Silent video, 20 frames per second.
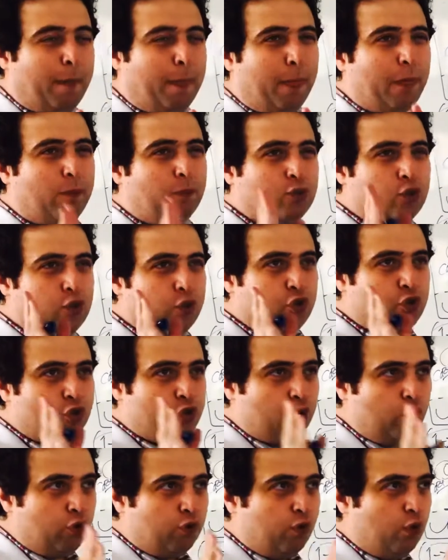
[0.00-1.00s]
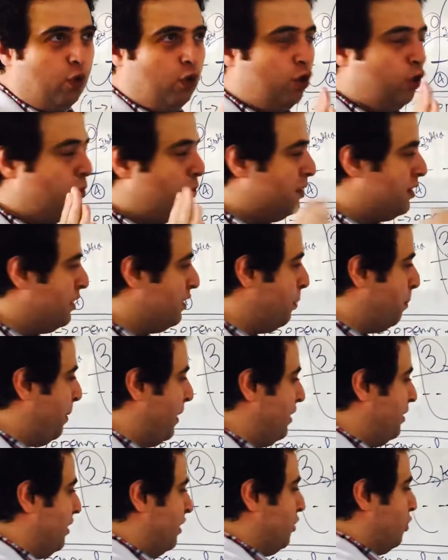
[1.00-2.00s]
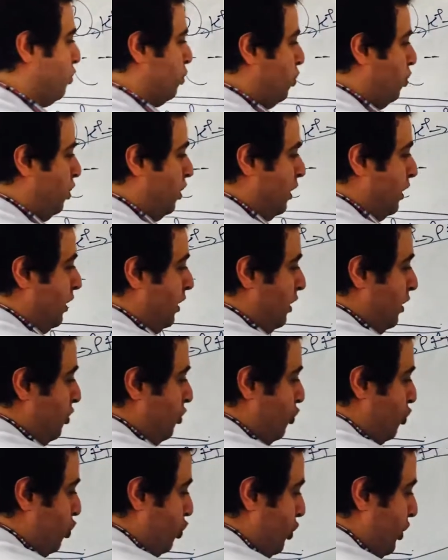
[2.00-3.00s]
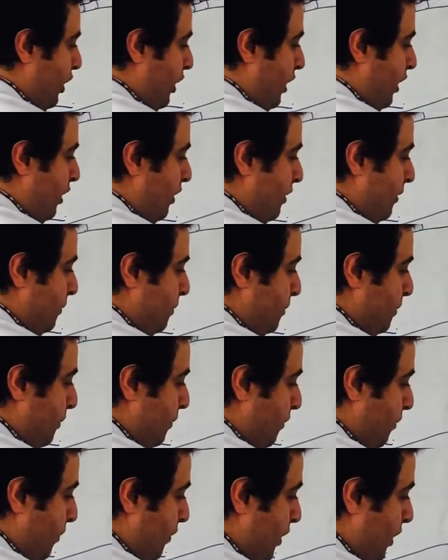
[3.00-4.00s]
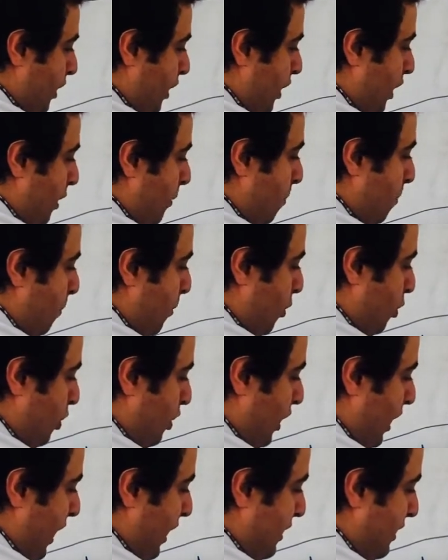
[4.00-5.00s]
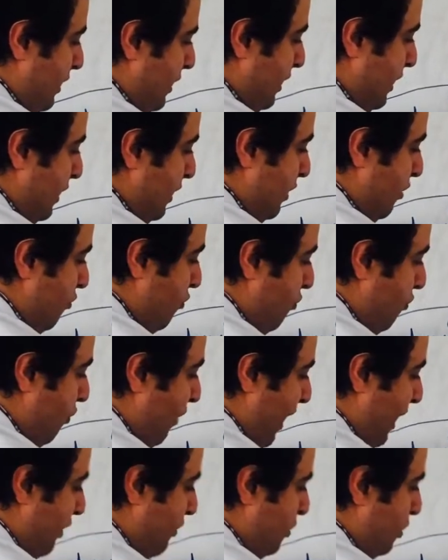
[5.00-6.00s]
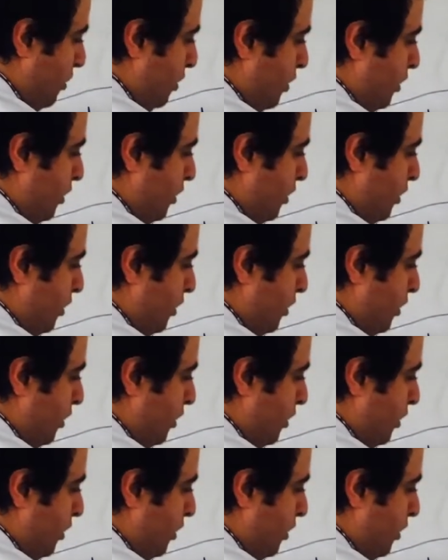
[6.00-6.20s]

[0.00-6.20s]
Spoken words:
So stroke volume is dependent to 3 important factors.